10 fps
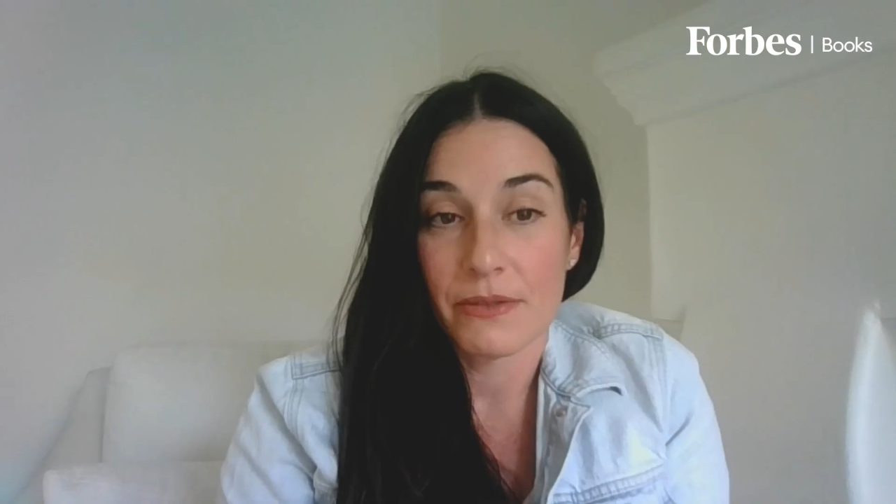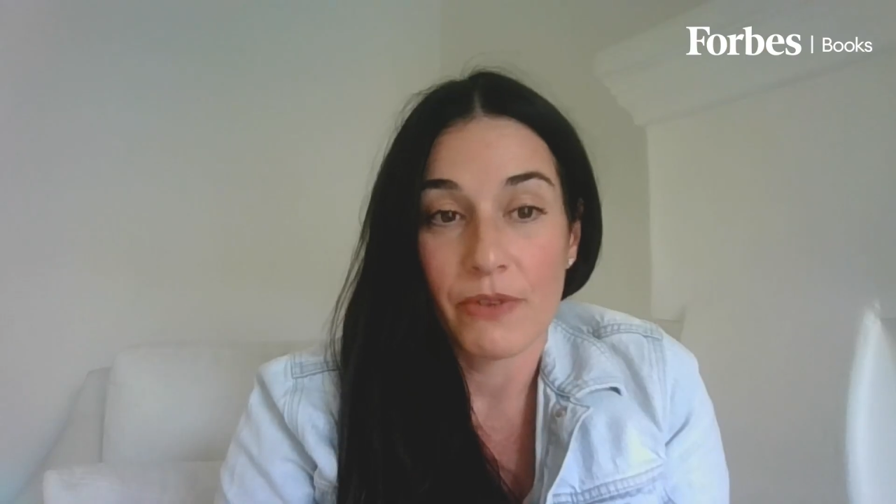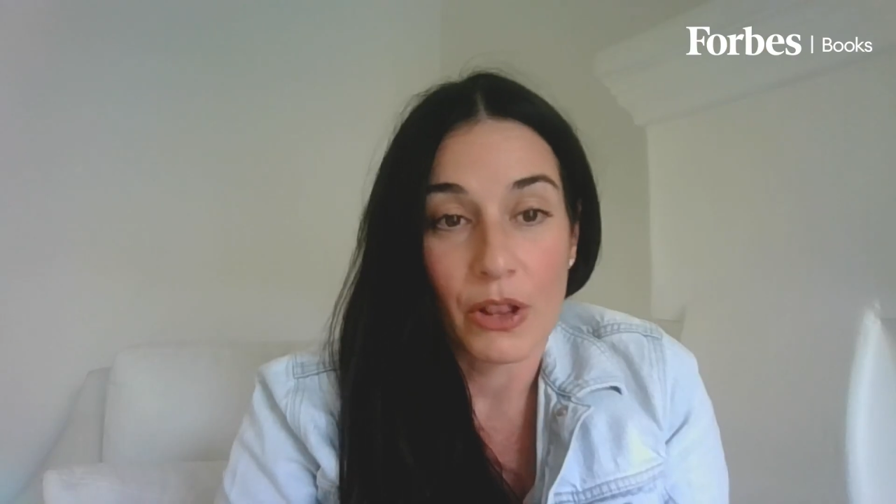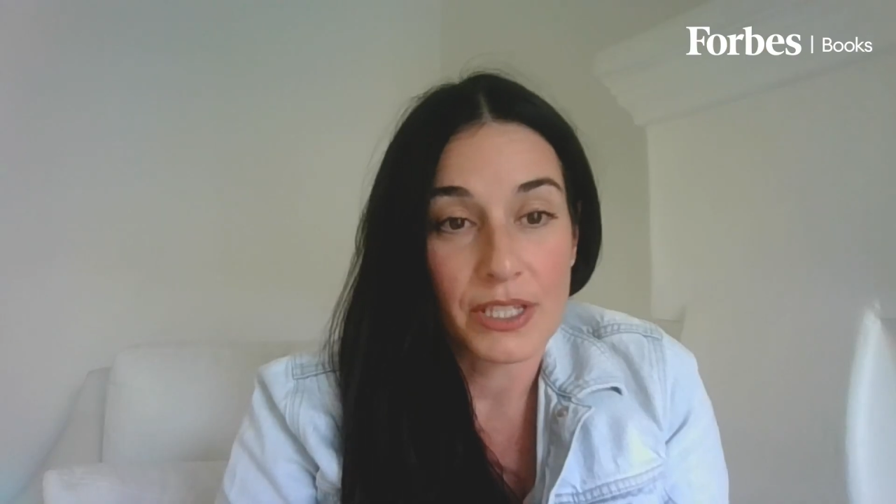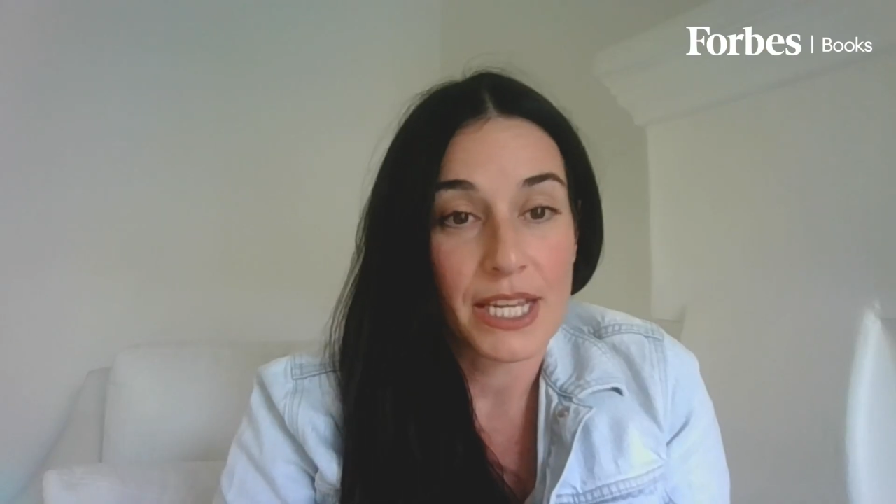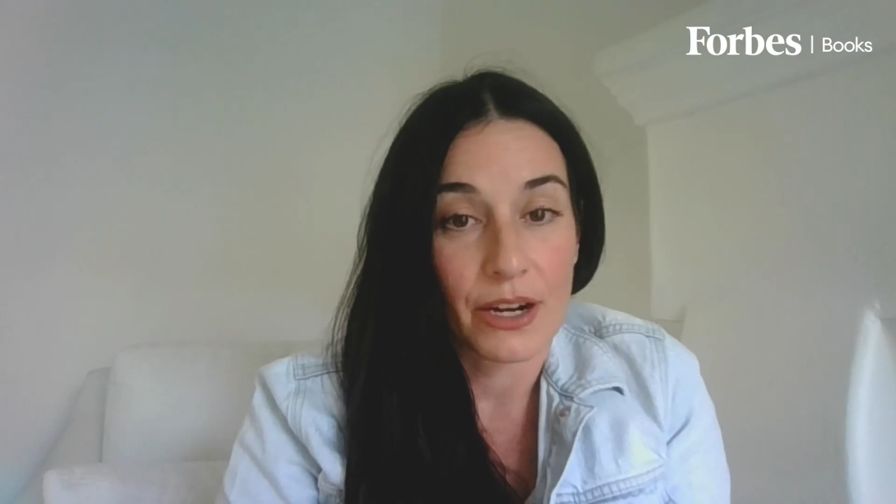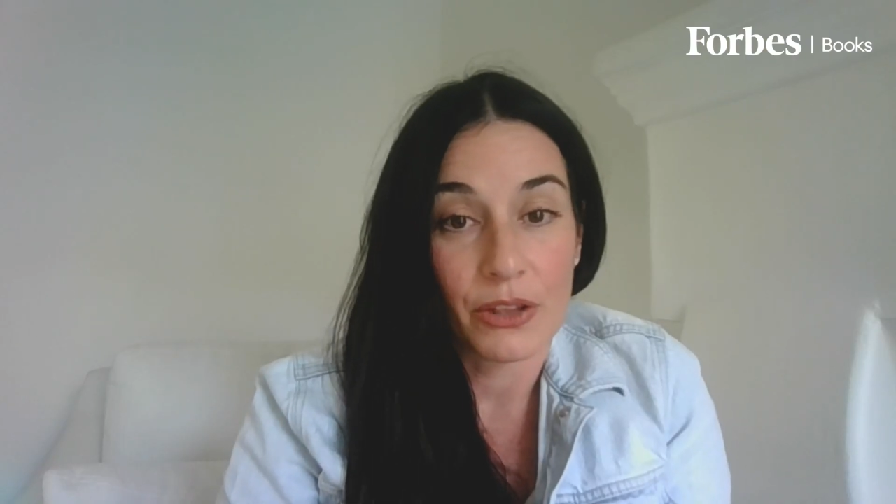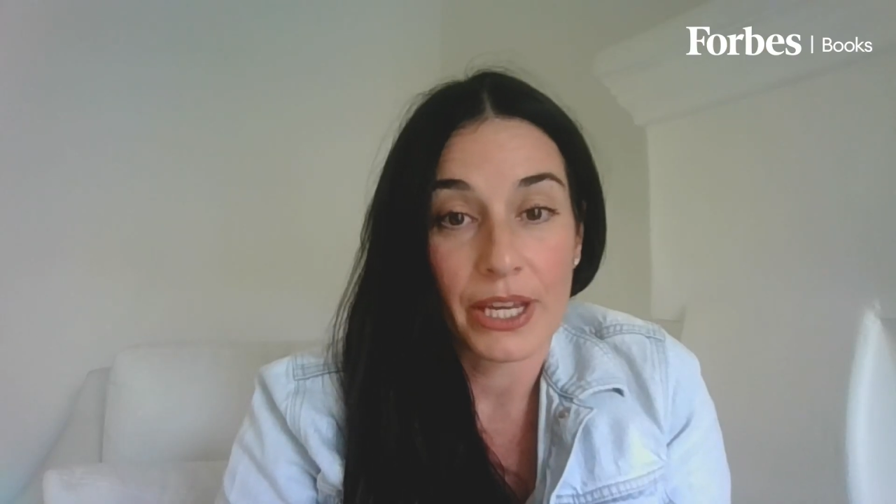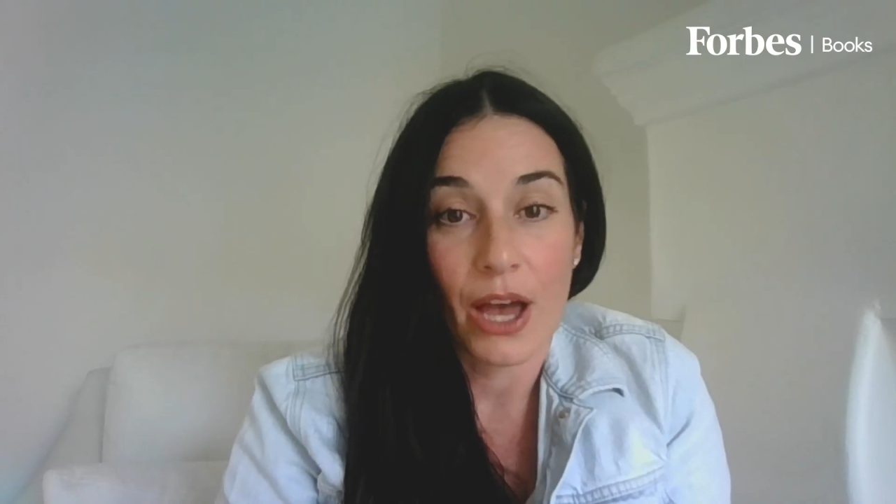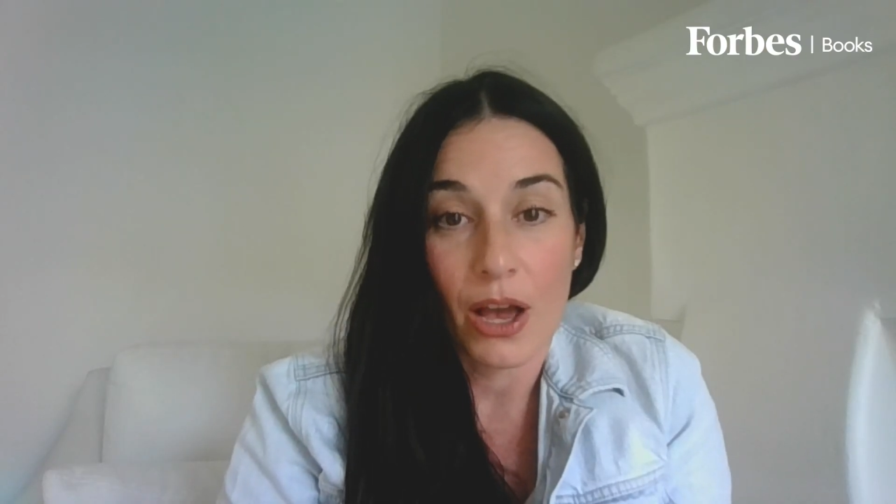
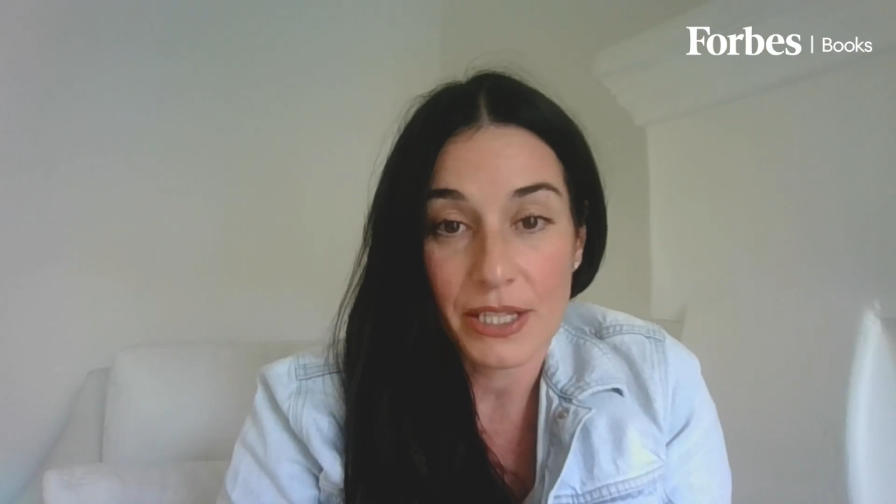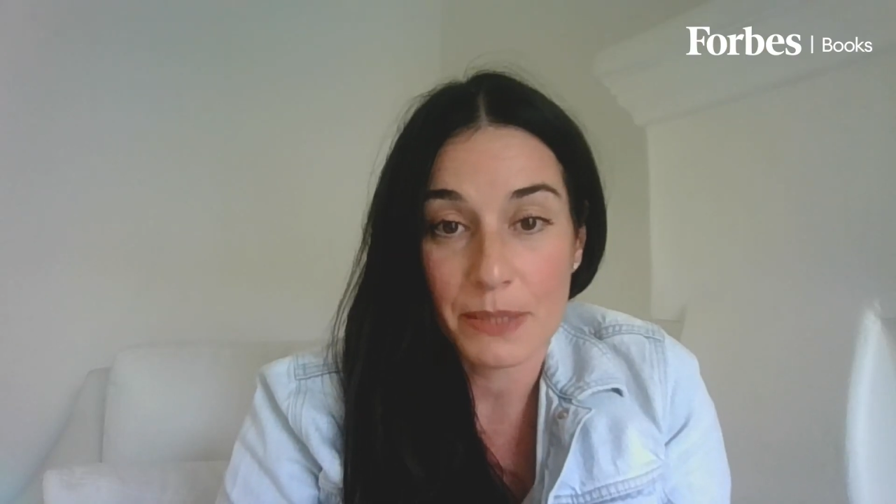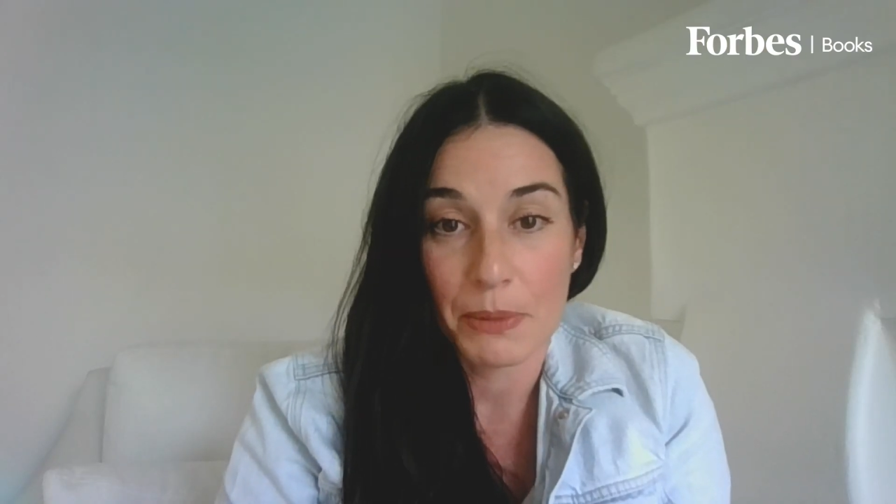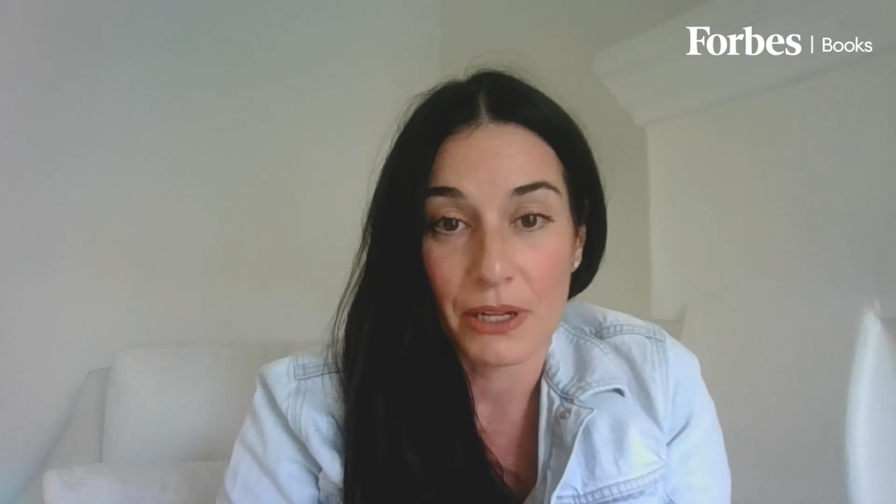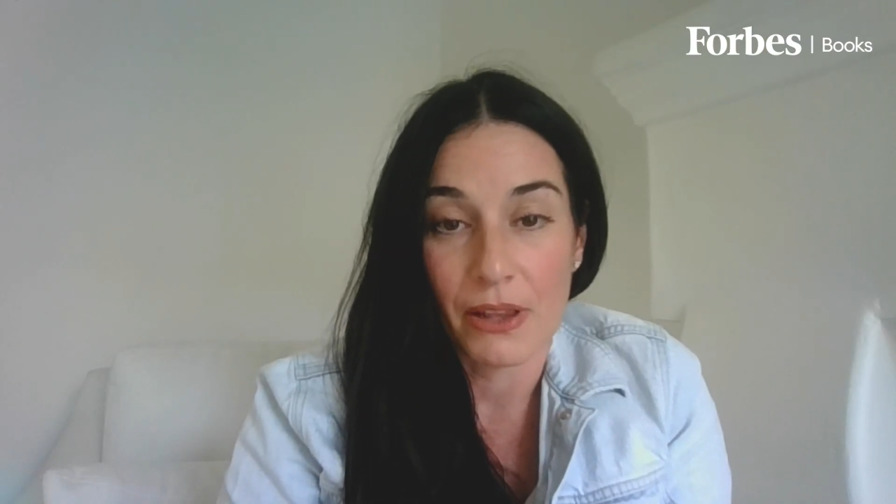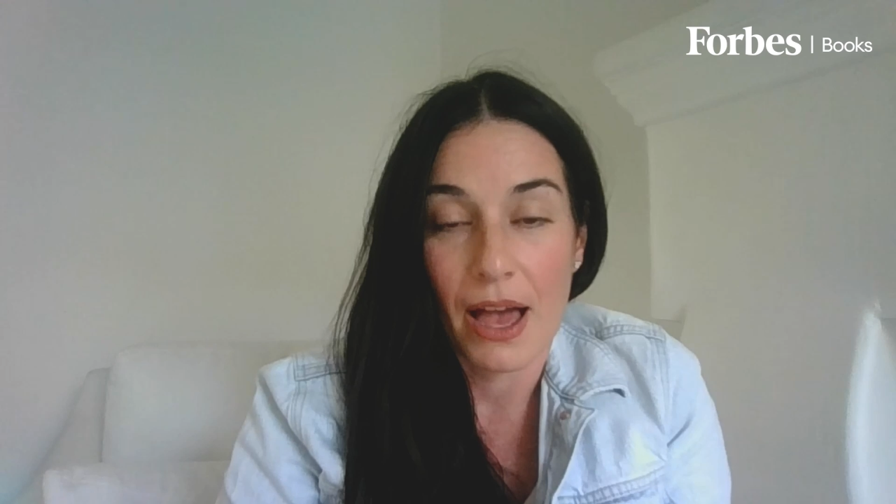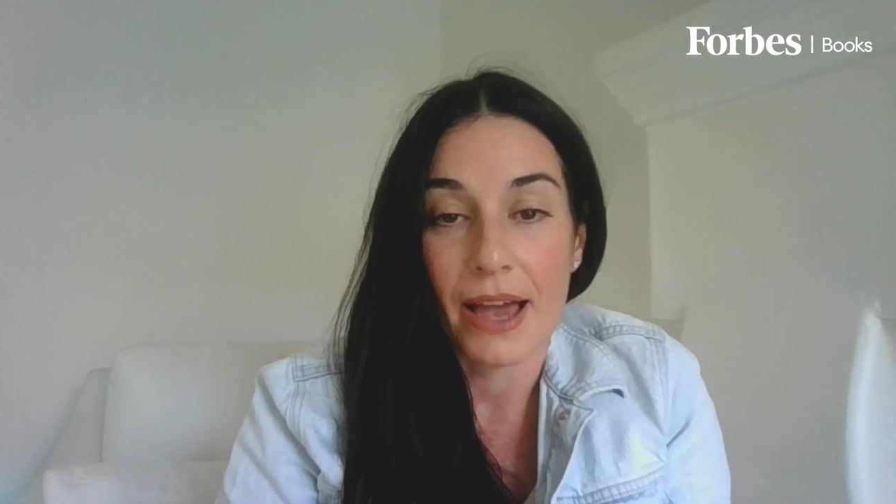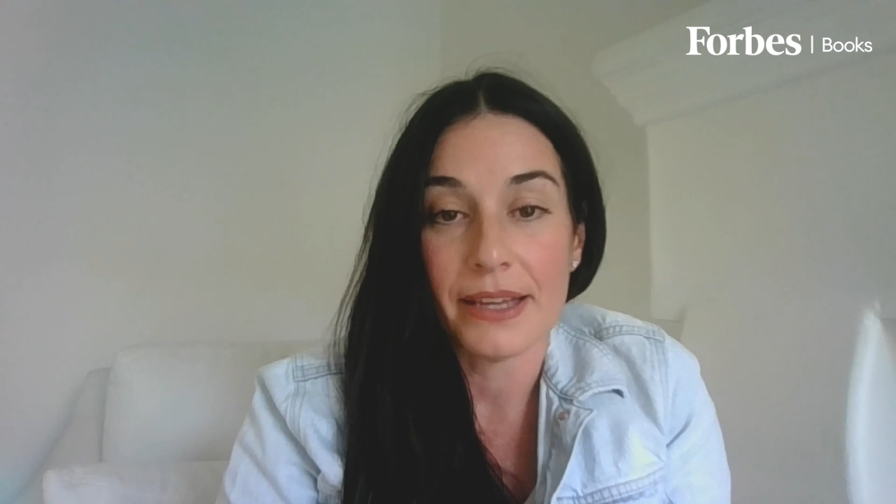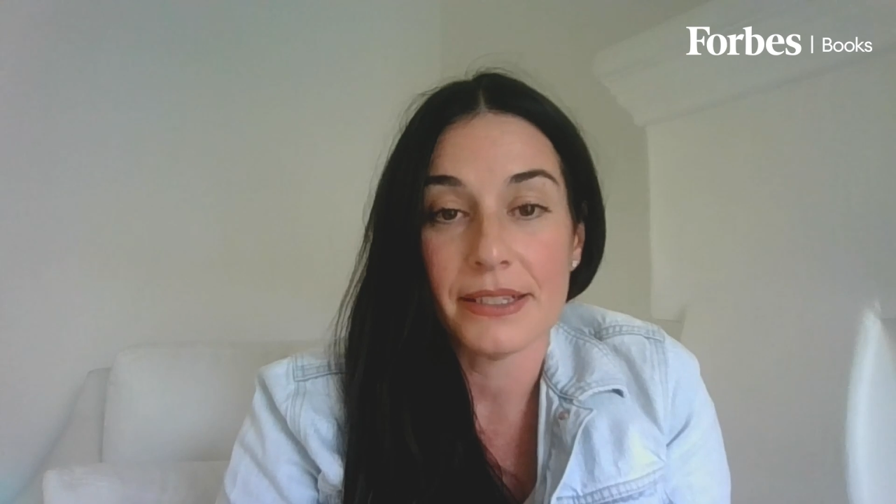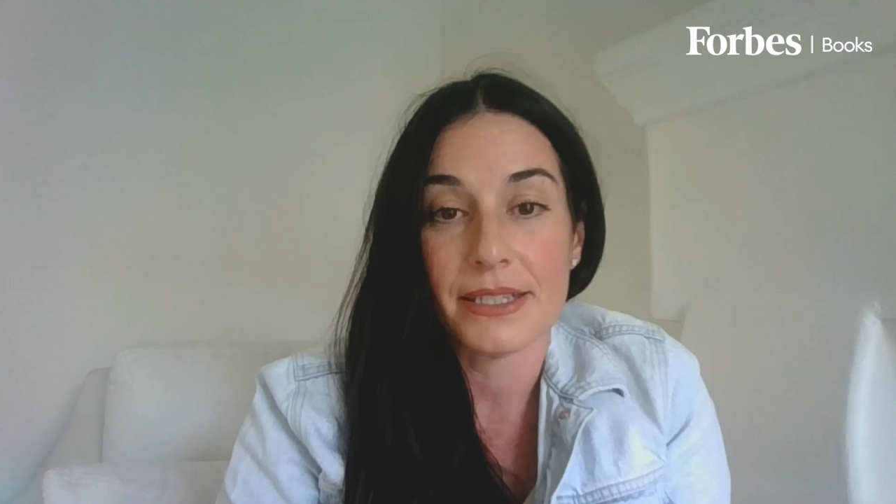voluntarily
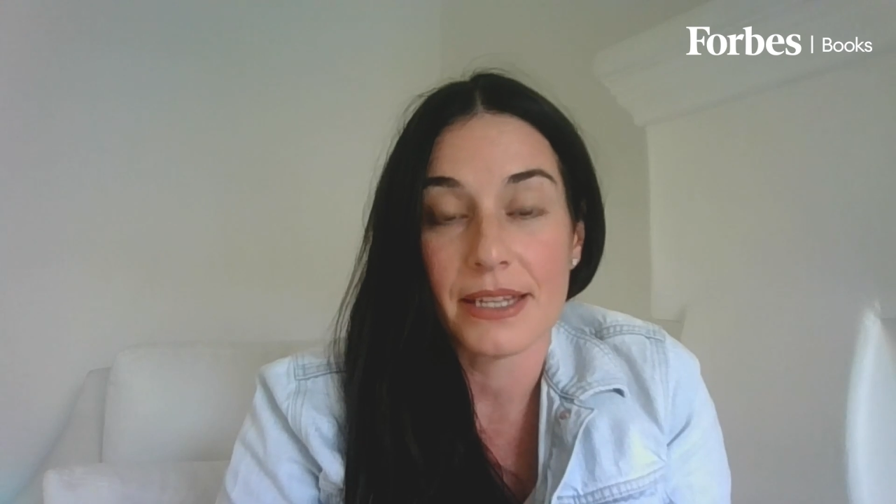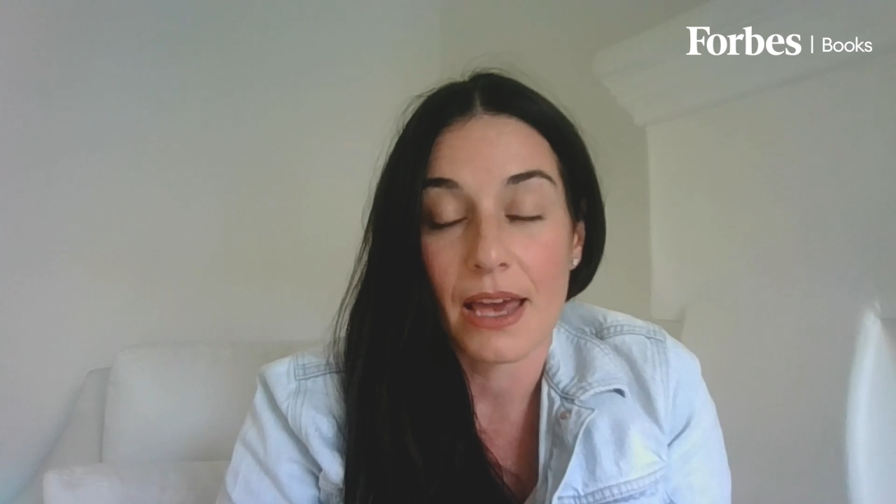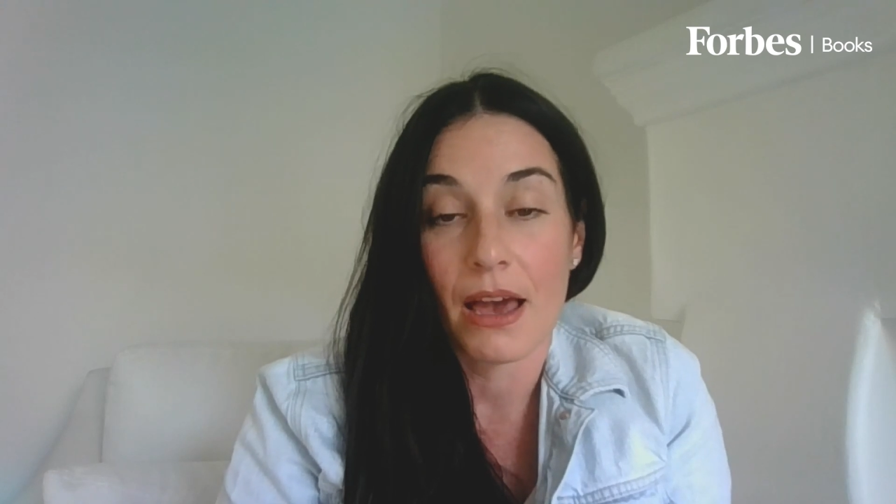hospitalized